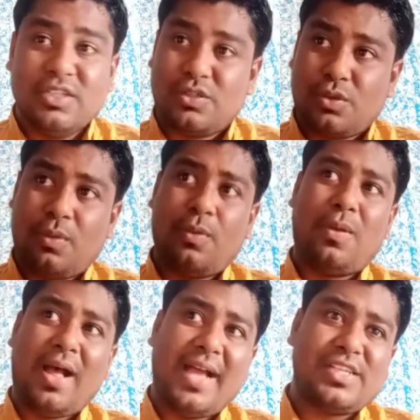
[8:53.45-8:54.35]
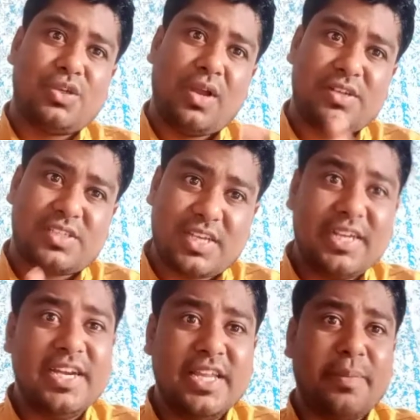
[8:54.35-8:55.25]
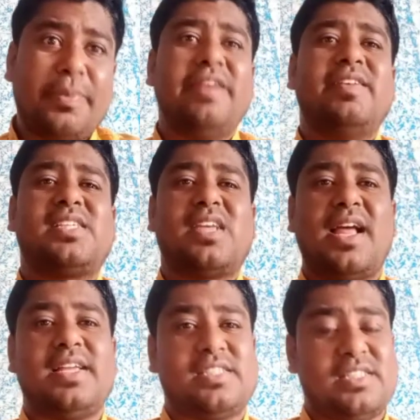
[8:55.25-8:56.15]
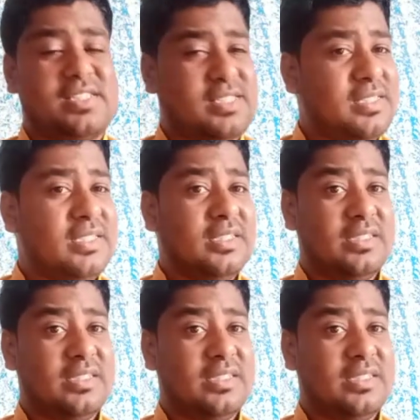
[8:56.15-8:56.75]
So as you had studied in the previous classes,